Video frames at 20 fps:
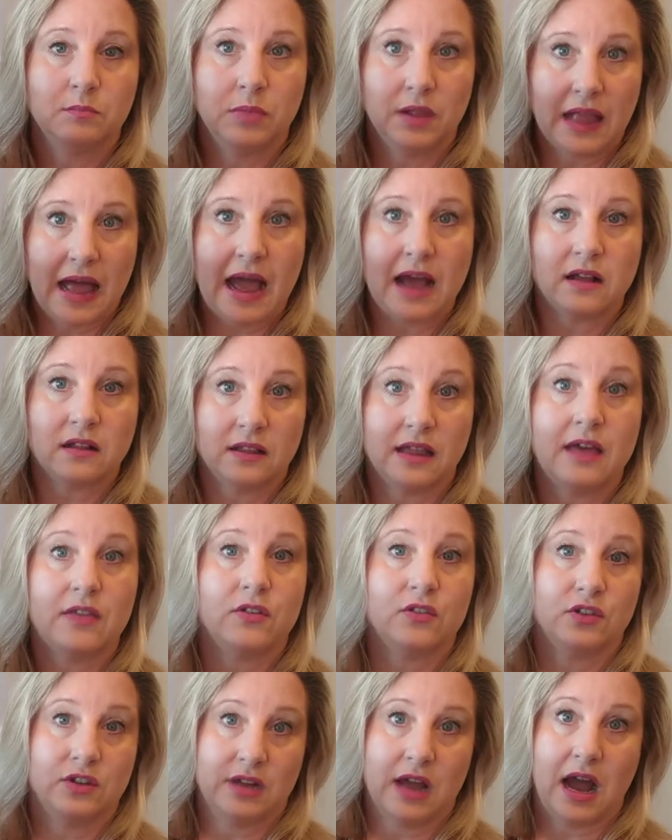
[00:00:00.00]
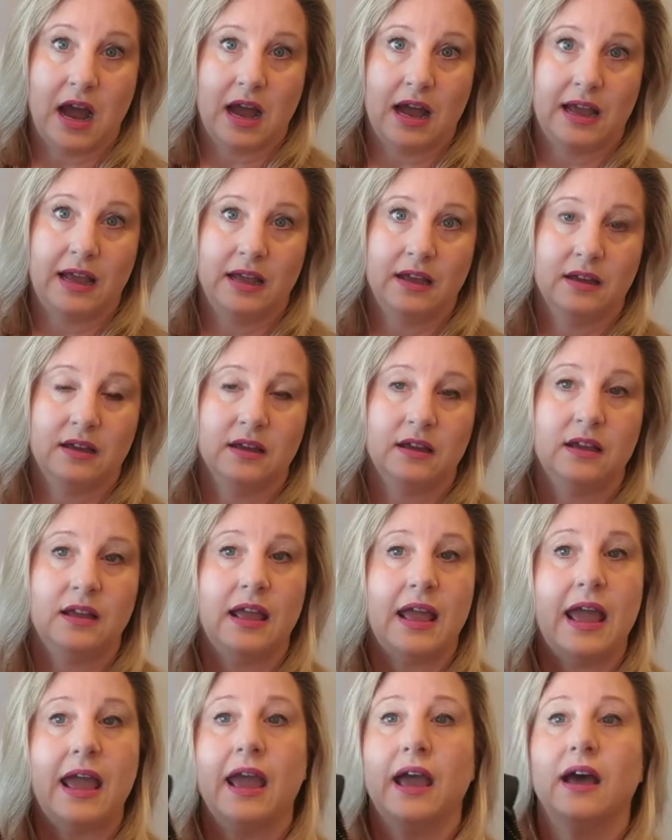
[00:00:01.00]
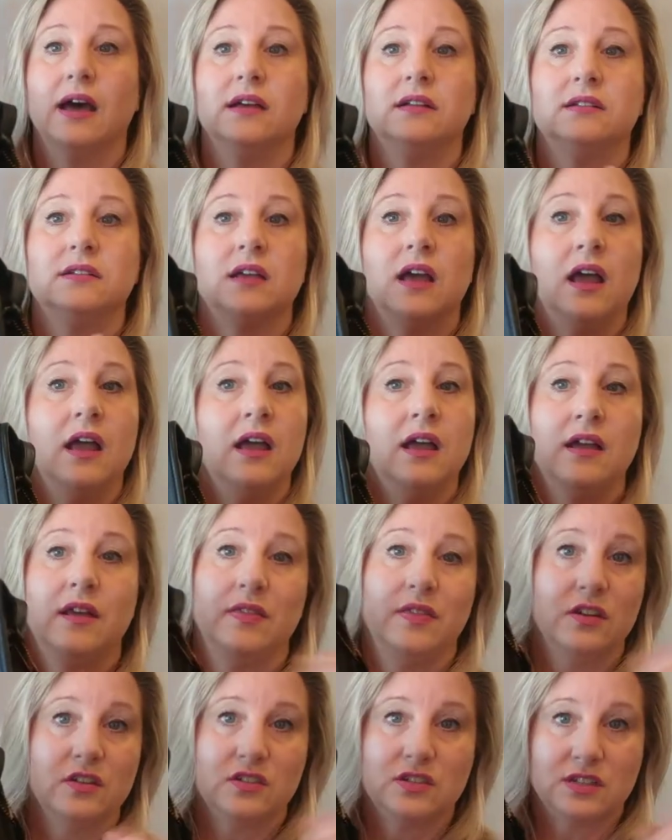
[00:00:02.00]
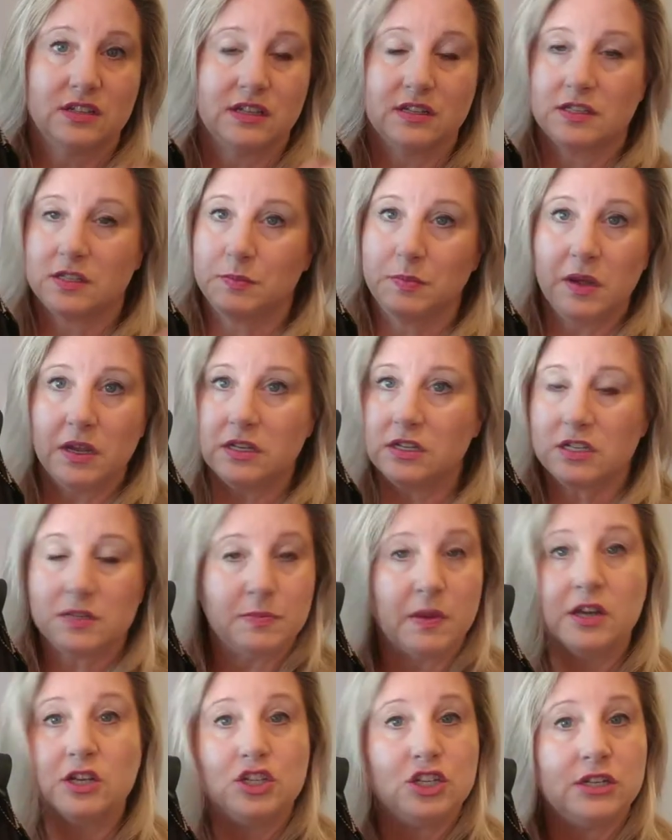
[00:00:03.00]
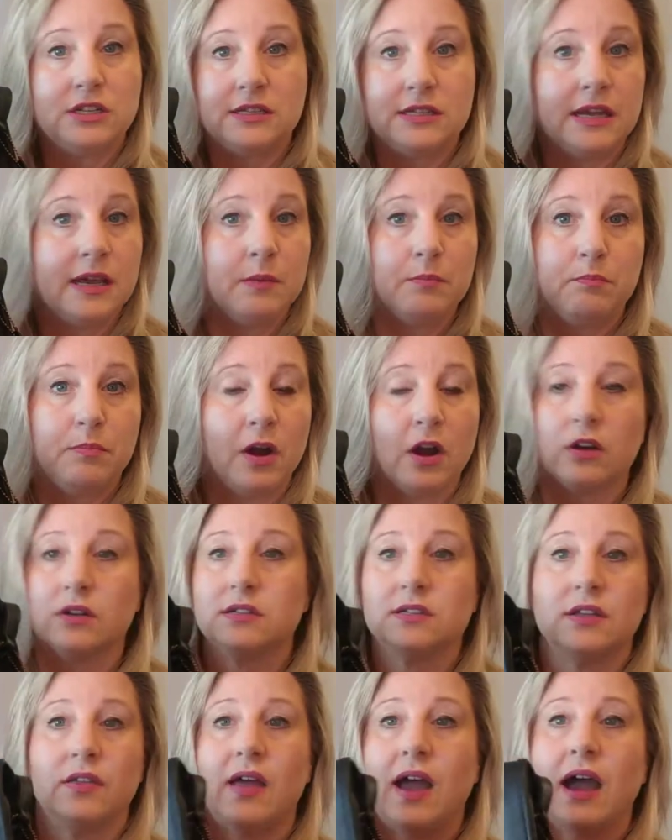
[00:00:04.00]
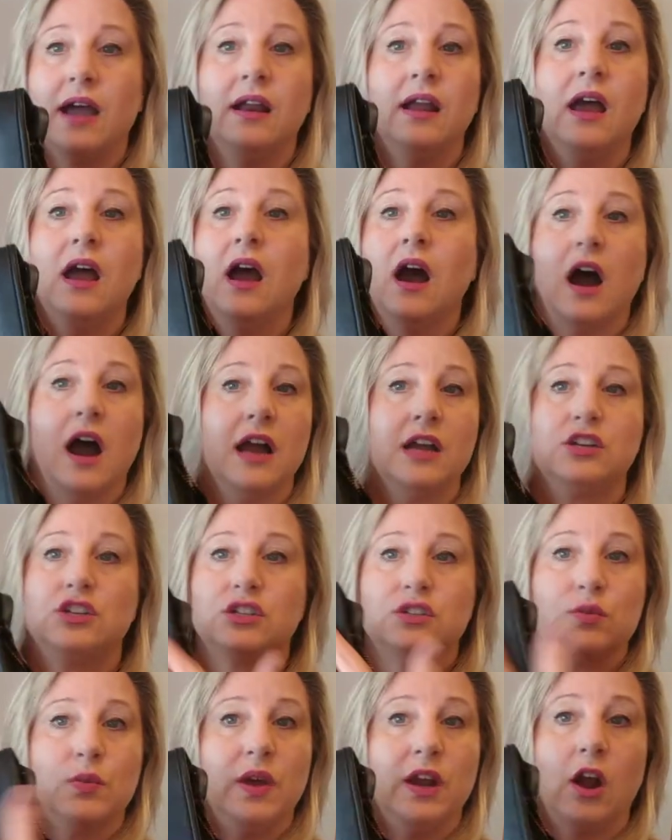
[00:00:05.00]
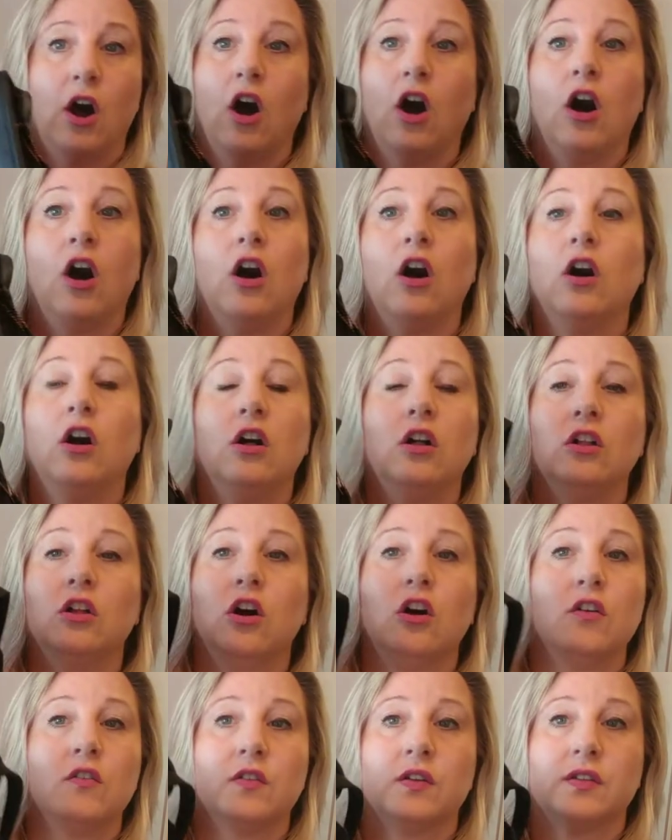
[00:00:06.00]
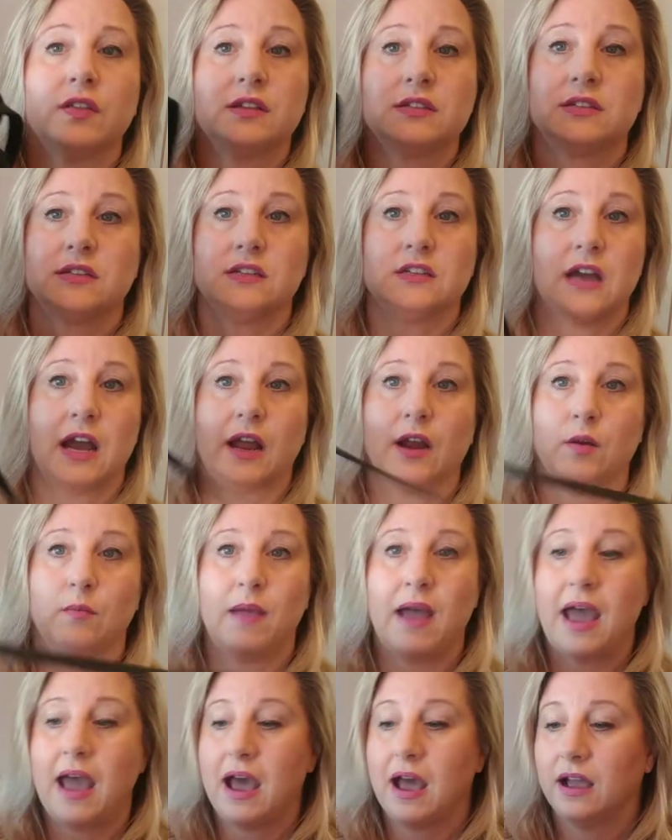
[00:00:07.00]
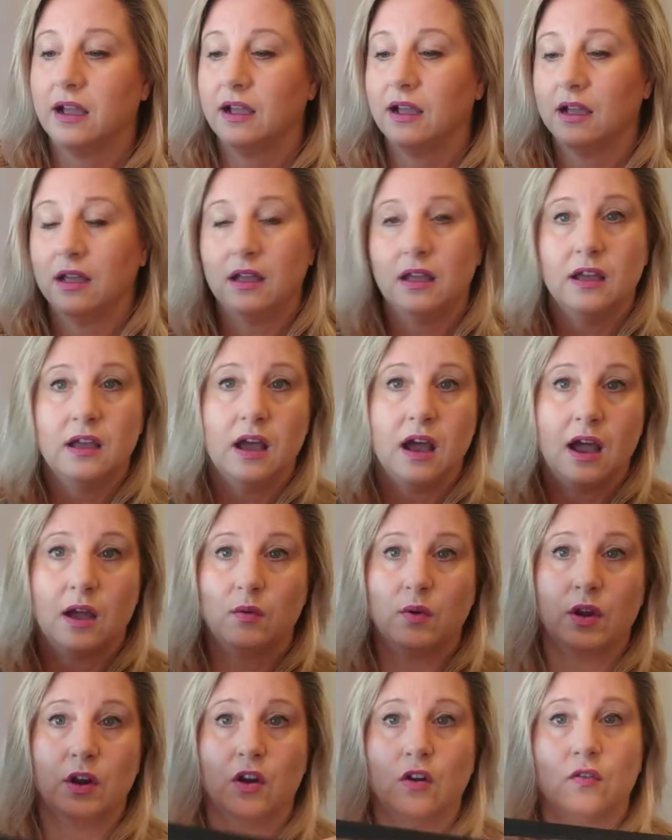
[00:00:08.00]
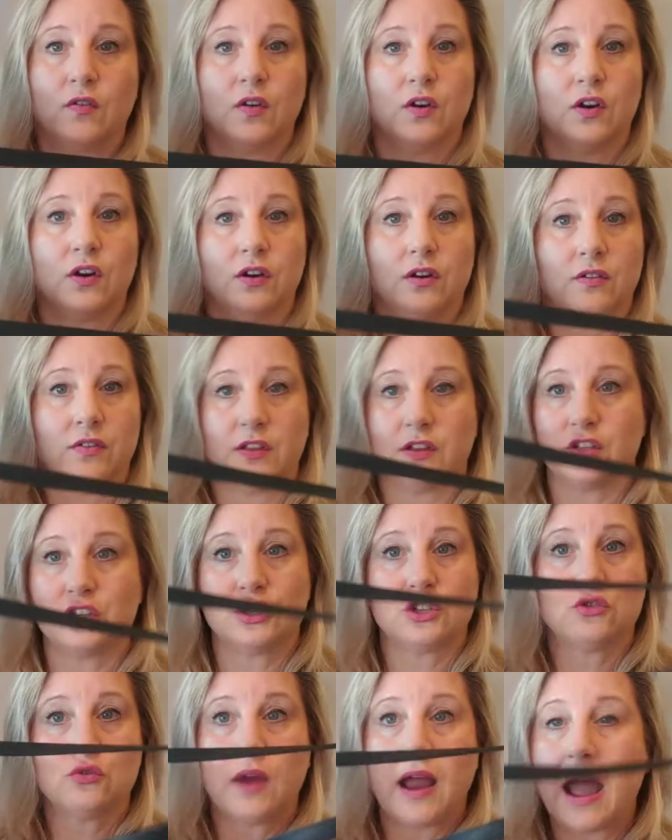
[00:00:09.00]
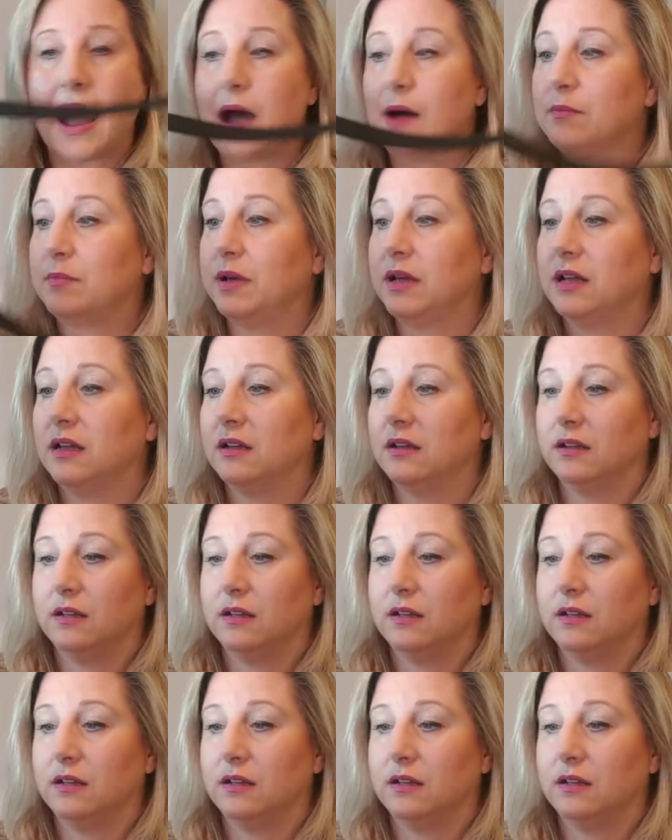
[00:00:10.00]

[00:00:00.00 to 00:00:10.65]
black leather dye, and there's the spin, spongy tip part to that. I just went all over this entire bag. I went over the strap,